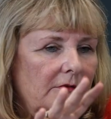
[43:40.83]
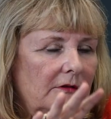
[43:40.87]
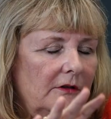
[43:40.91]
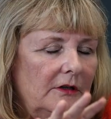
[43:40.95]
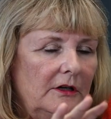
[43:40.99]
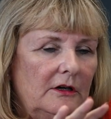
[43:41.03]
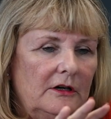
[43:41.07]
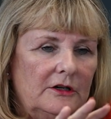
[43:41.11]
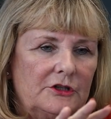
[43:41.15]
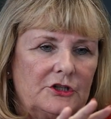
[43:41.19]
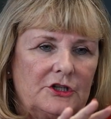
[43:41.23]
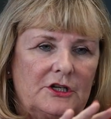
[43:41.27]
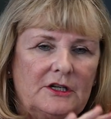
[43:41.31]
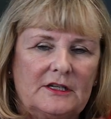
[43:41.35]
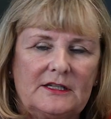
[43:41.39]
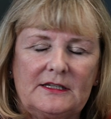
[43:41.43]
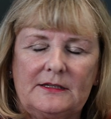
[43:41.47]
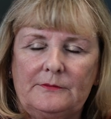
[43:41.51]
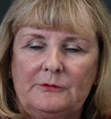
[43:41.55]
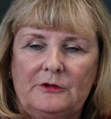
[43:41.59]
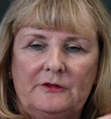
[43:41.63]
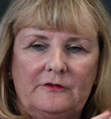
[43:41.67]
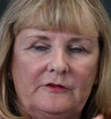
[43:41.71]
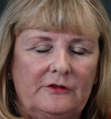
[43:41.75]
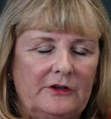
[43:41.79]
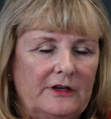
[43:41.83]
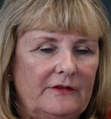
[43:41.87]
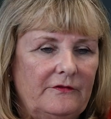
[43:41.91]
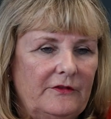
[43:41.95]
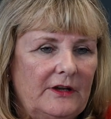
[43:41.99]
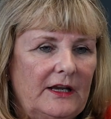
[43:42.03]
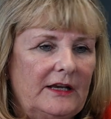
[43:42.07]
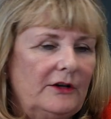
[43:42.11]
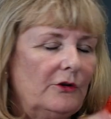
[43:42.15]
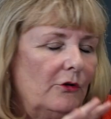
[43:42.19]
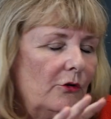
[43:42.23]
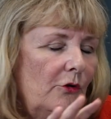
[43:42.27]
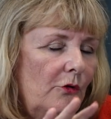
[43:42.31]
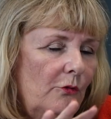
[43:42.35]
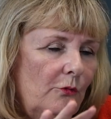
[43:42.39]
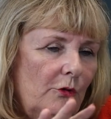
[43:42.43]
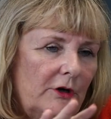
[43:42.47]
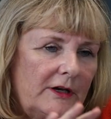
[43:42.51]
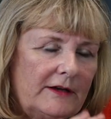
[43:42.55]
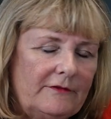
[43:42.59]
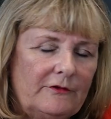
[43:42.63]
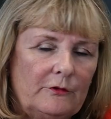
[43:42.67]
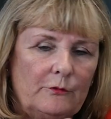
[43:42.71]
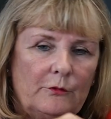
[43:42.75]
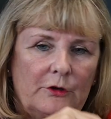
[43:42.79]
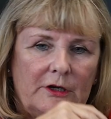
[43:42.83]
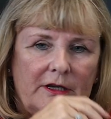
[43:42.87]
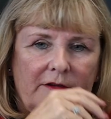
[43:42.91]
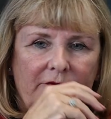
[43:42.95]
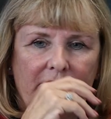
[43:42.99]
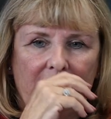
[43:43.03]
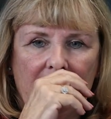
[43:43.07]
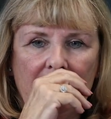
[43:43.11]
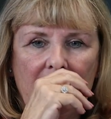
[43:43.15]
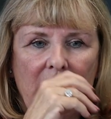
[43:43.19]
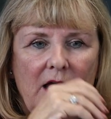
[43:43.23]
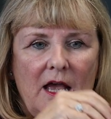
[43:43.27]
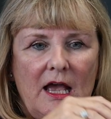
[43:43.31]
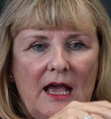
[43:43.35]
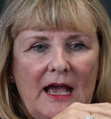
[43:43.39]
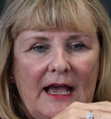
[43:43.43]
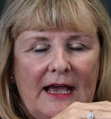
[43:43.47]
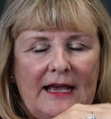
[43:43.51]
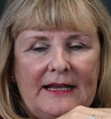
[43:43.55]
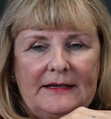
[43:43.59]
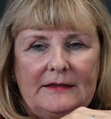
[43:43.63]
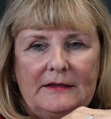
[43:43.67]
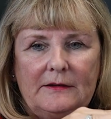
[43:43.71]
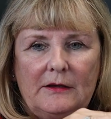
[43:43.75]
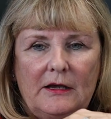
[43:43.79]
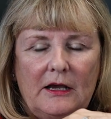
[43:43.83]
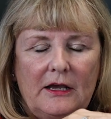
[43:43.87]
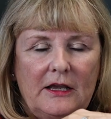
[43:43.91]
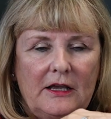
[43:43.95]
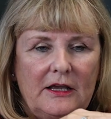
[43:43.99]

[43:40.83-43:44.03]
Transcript: large customer for an event or whatever, and